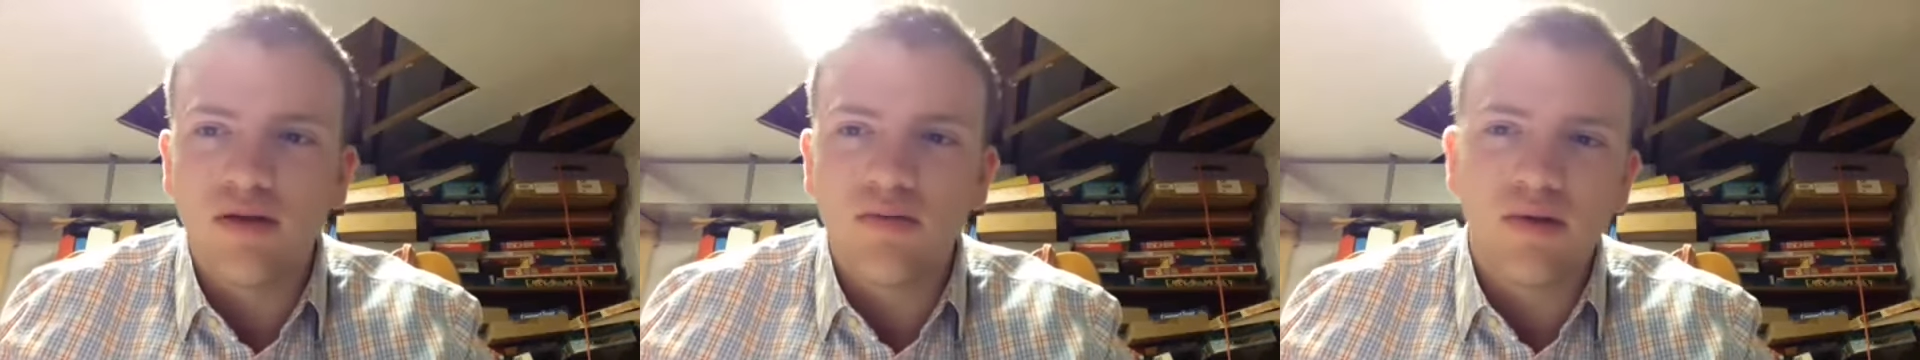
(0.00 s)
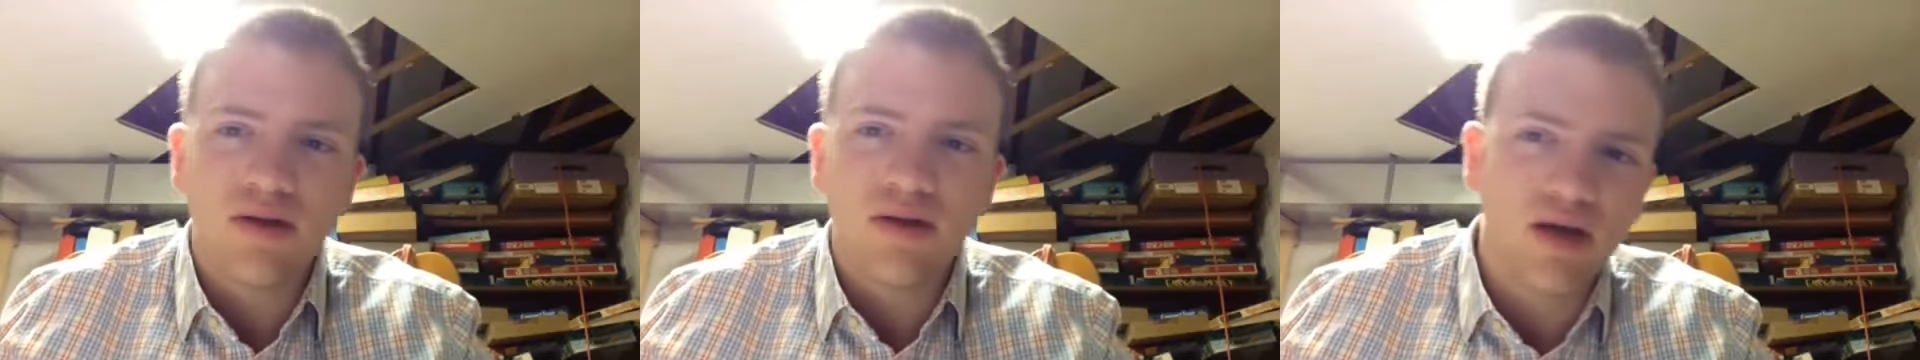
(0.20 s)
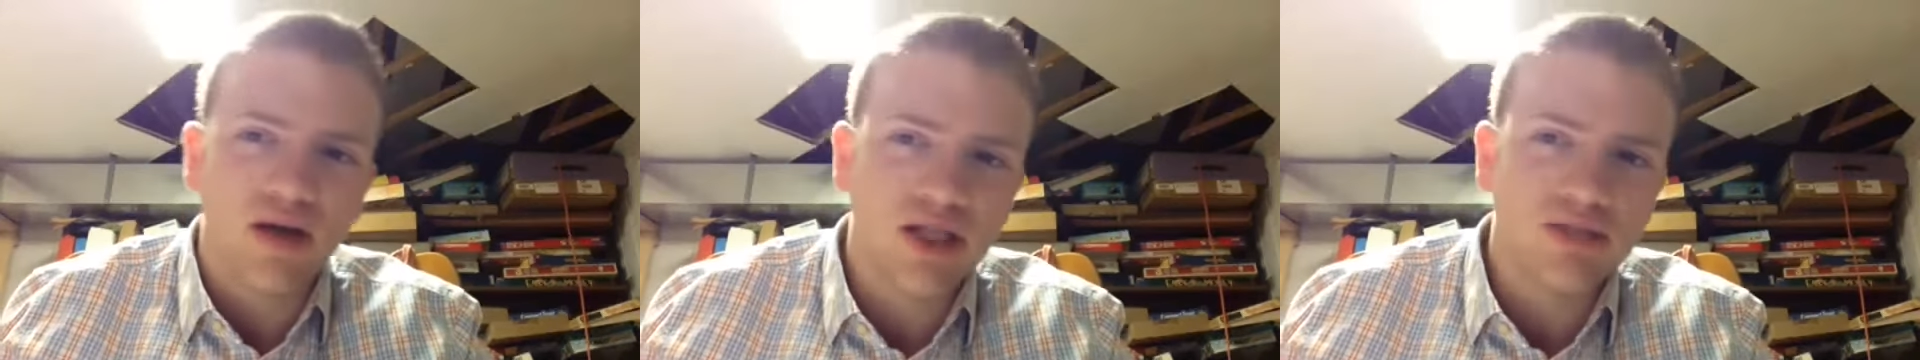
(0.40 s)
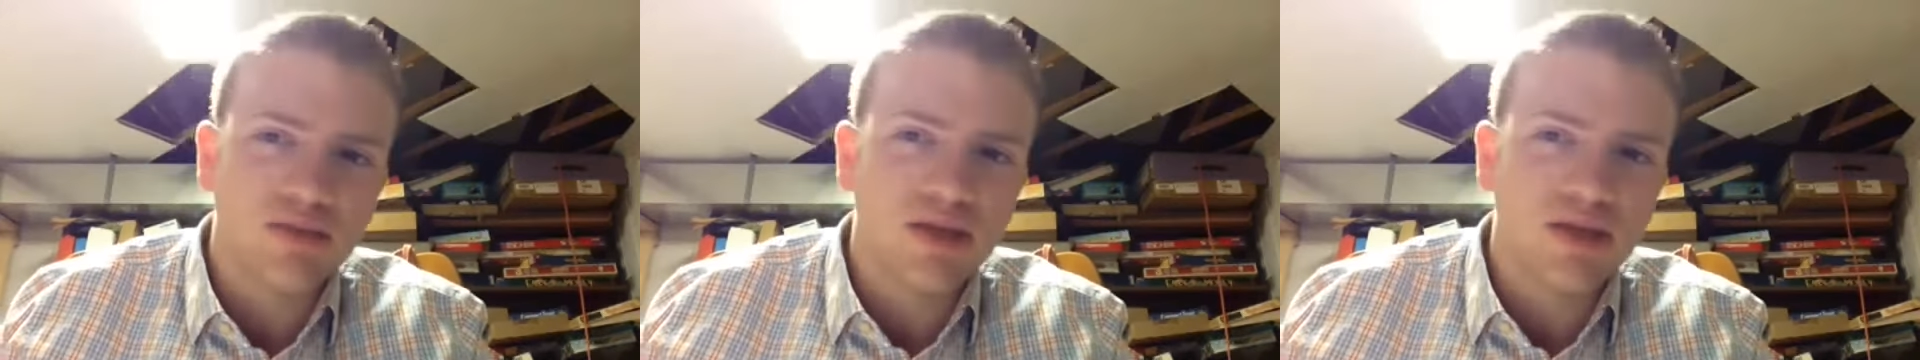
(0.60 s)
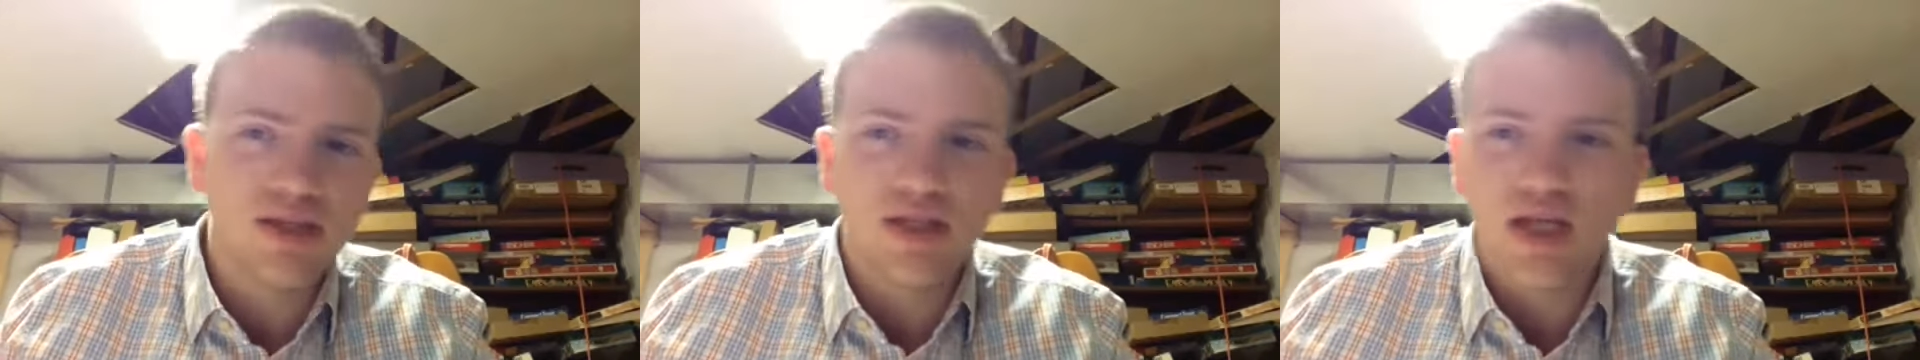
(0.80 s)
but the husband
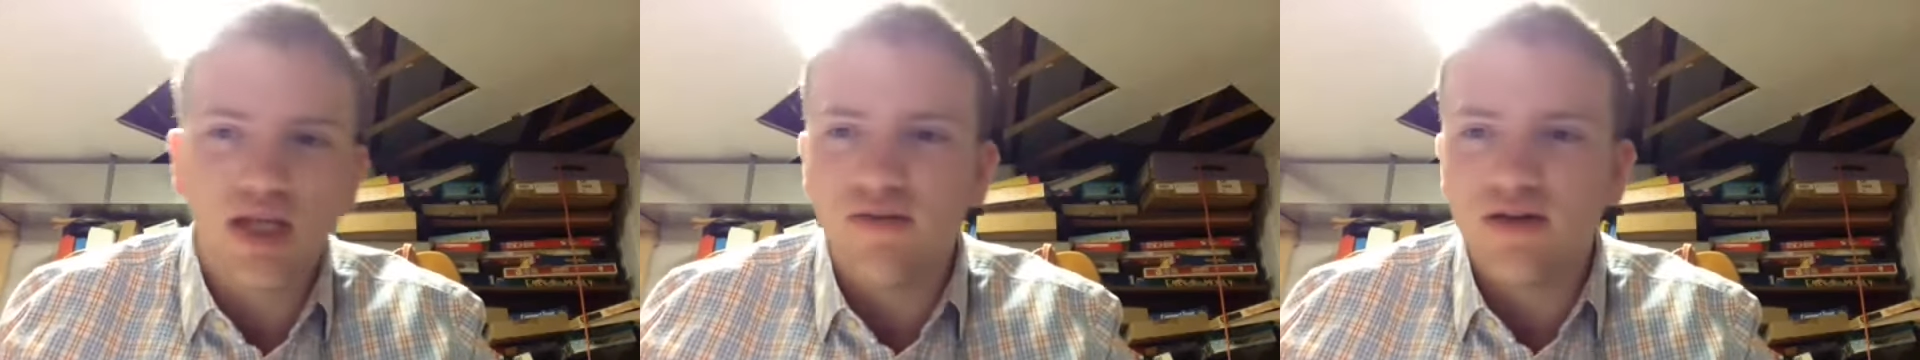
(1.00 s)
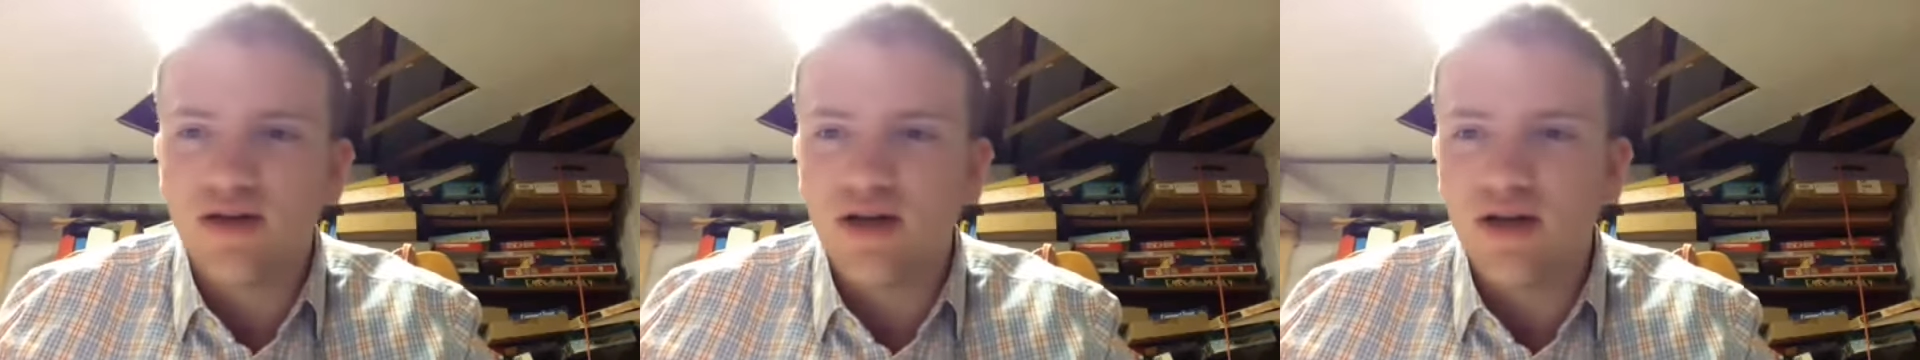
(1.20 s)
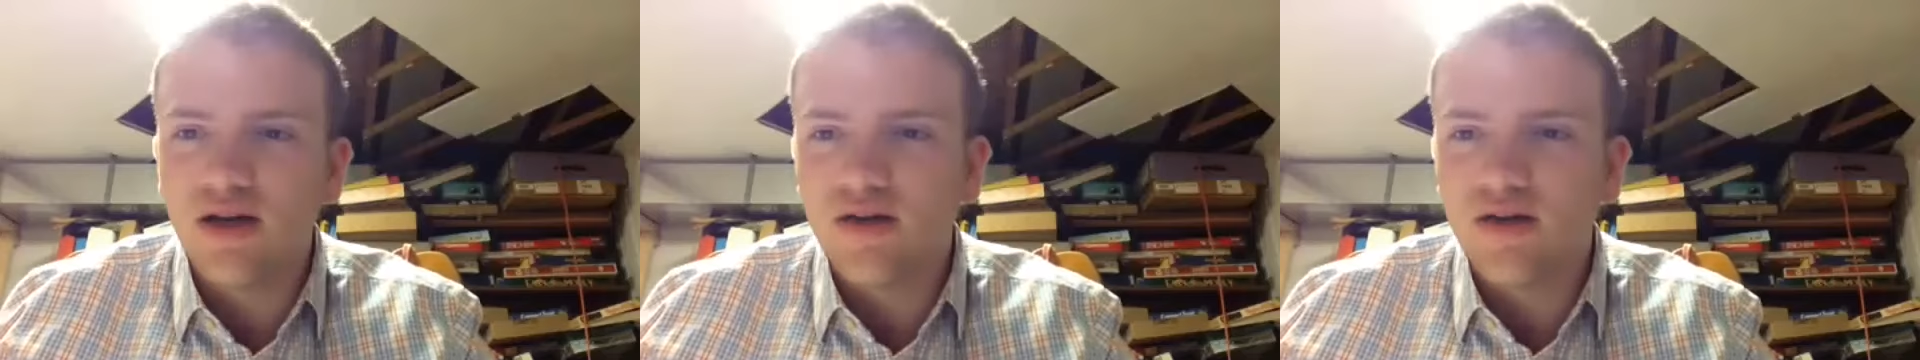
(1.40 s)
doesn't have a din of